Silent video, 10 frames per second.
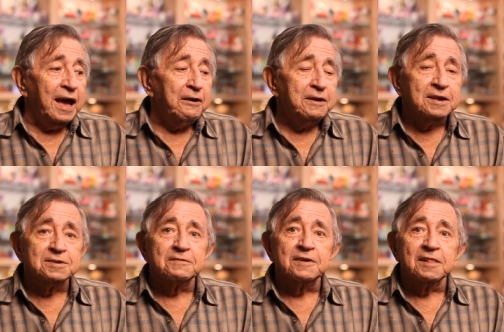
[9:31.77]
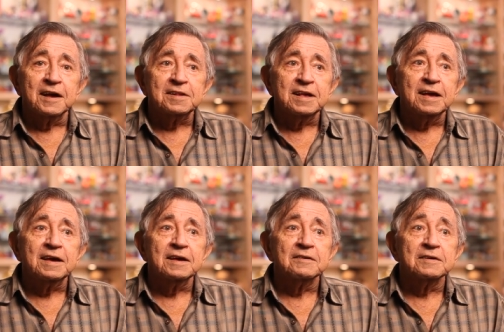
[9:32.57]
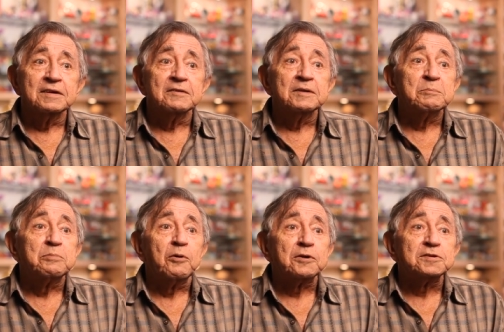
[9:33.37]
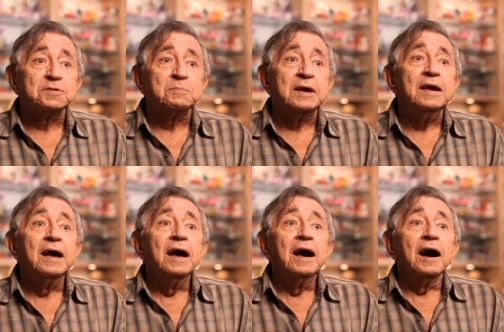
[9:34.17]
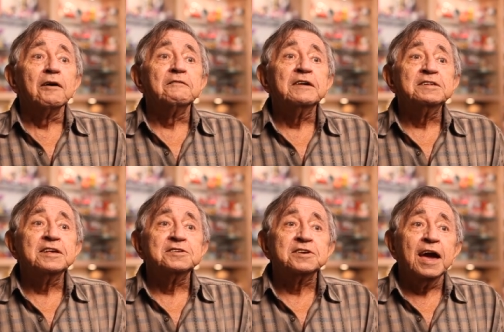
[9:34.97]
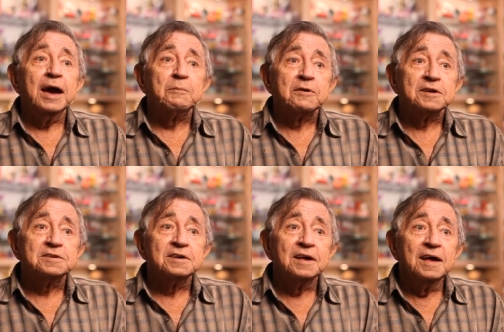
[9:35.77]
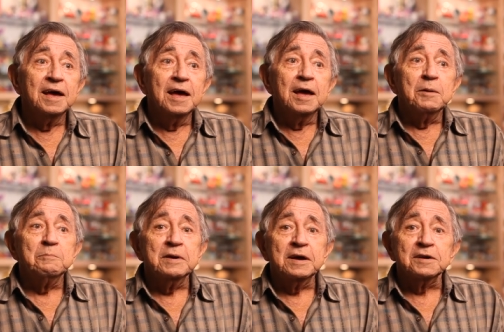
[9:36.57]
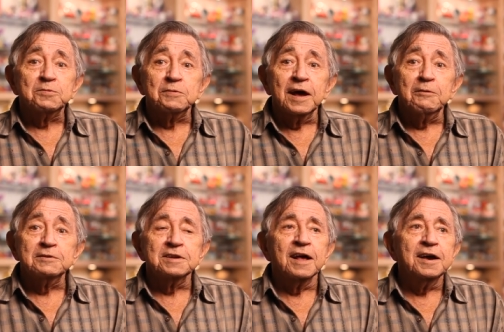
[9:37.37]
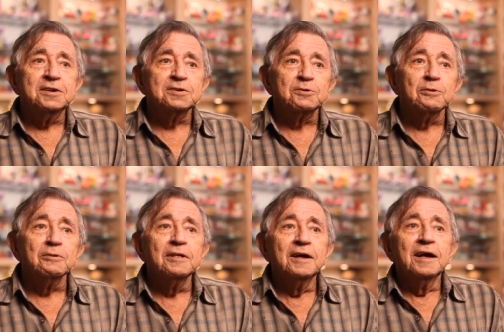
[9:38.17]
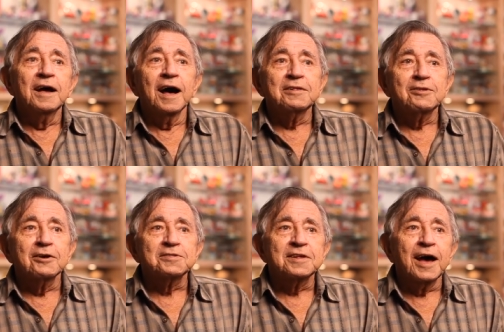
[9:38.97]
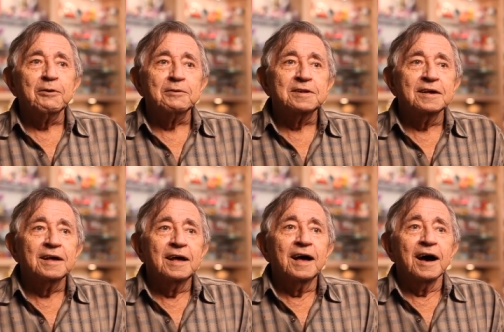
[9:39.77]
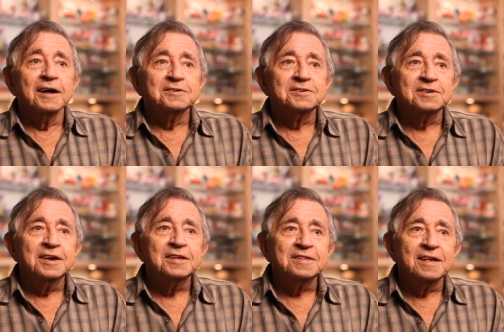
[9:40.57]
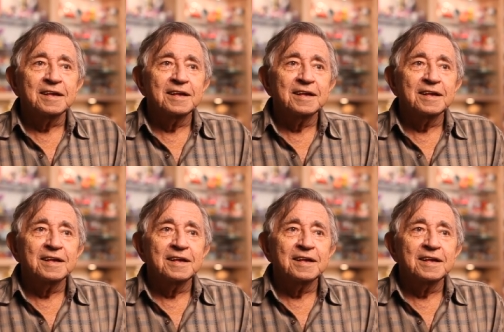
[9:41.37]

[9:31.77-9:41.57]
areas of collecting uh, uh importance to me our vintage cameras. Because when I was in high school, I thought that I would unseat